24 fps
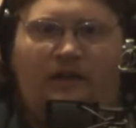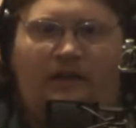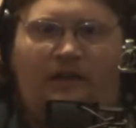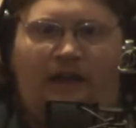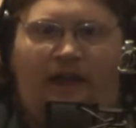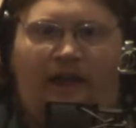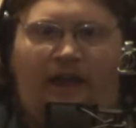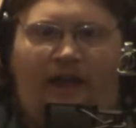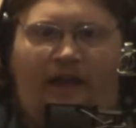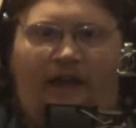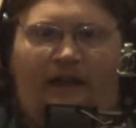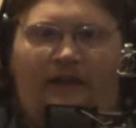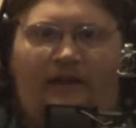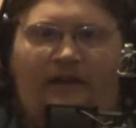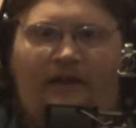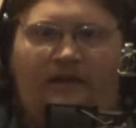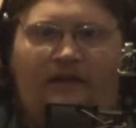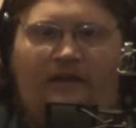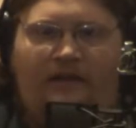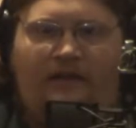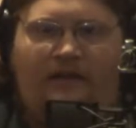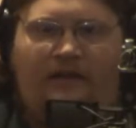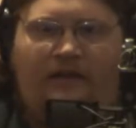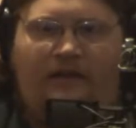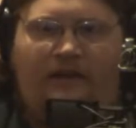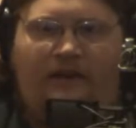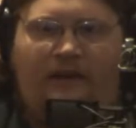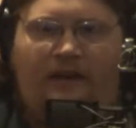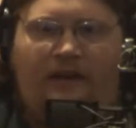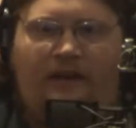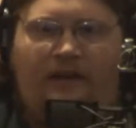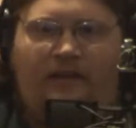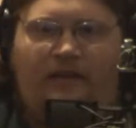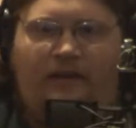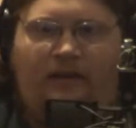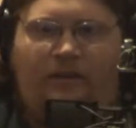Okay.
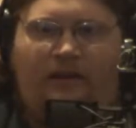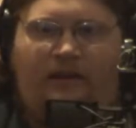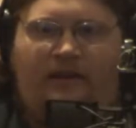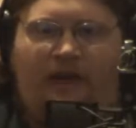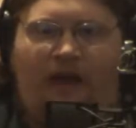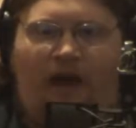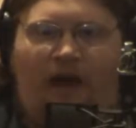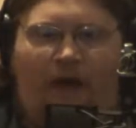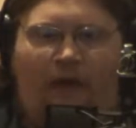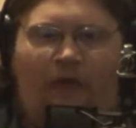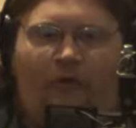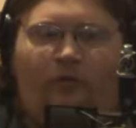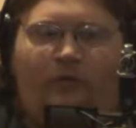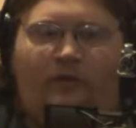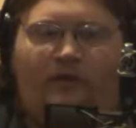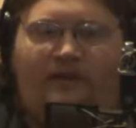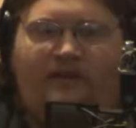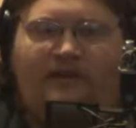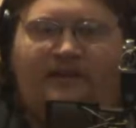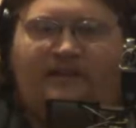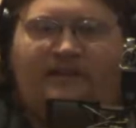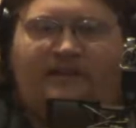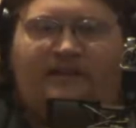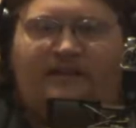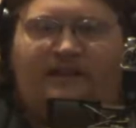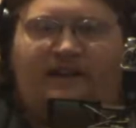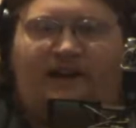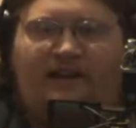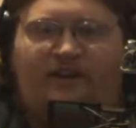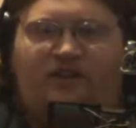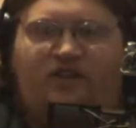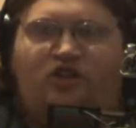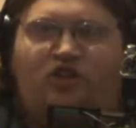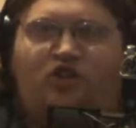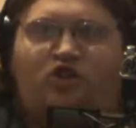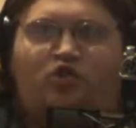There we go. I
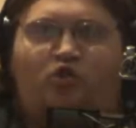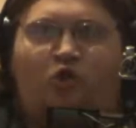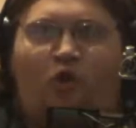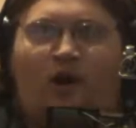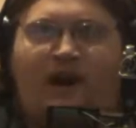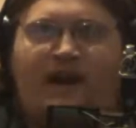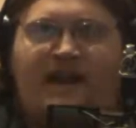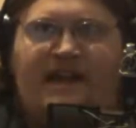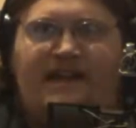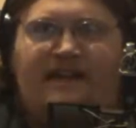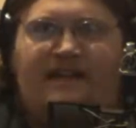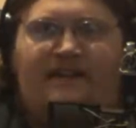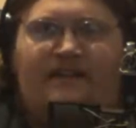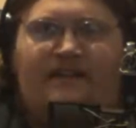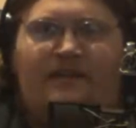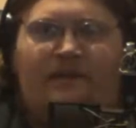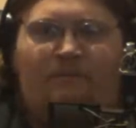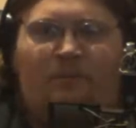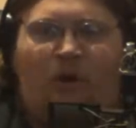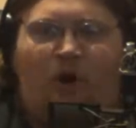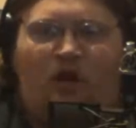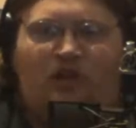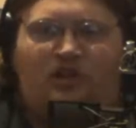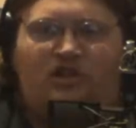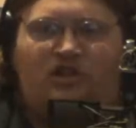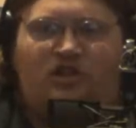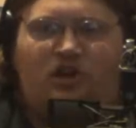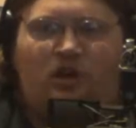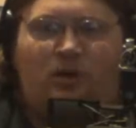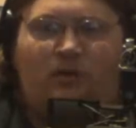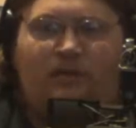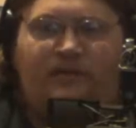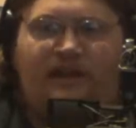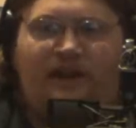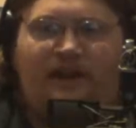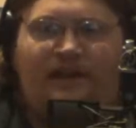destroyed the
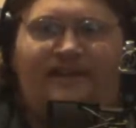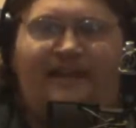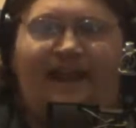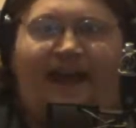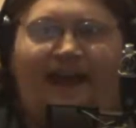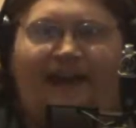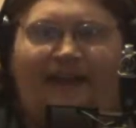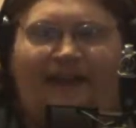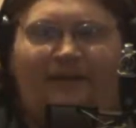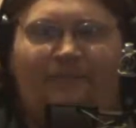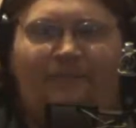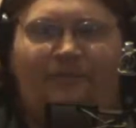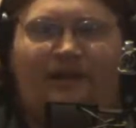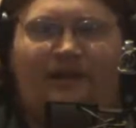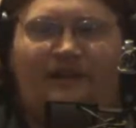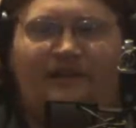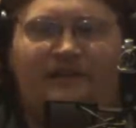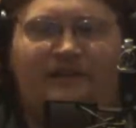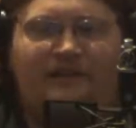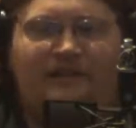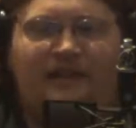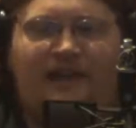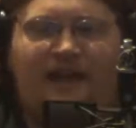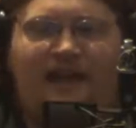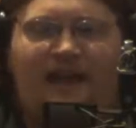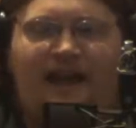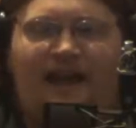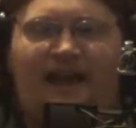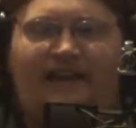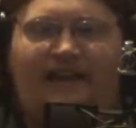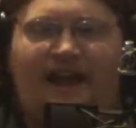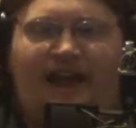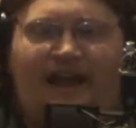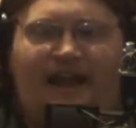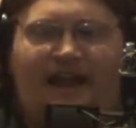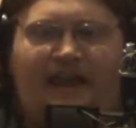monster without attacking because
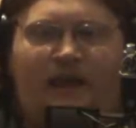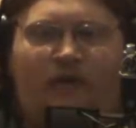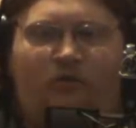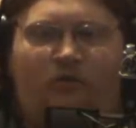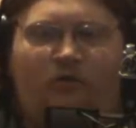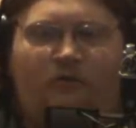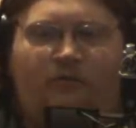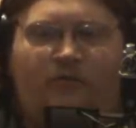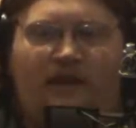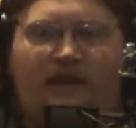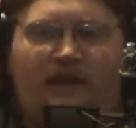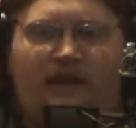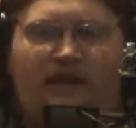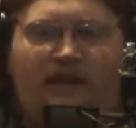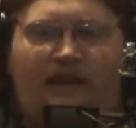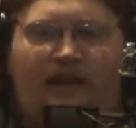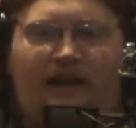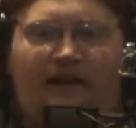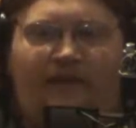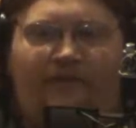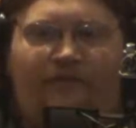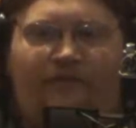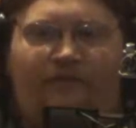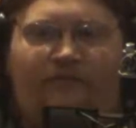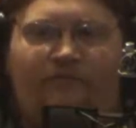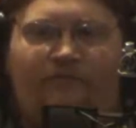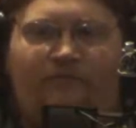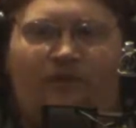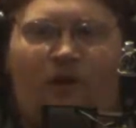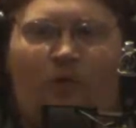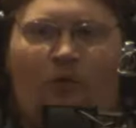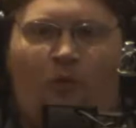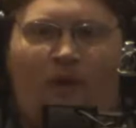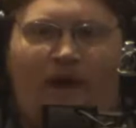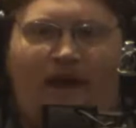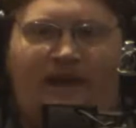attacking would be kind of
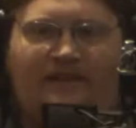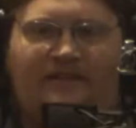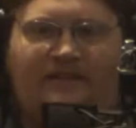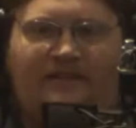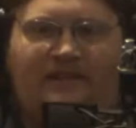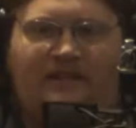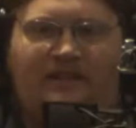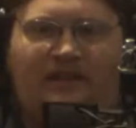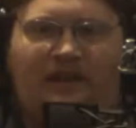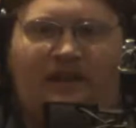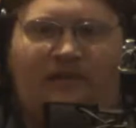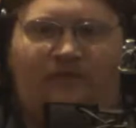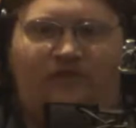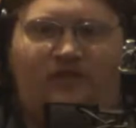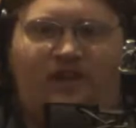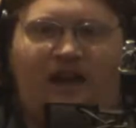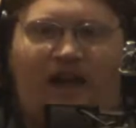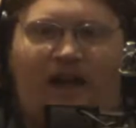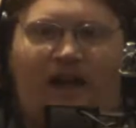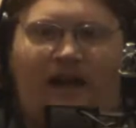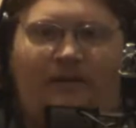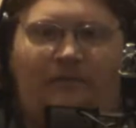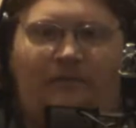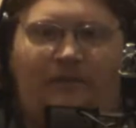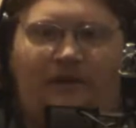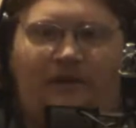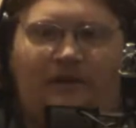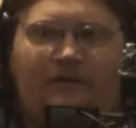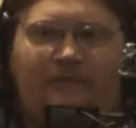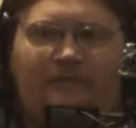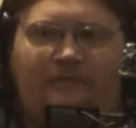a waste of time.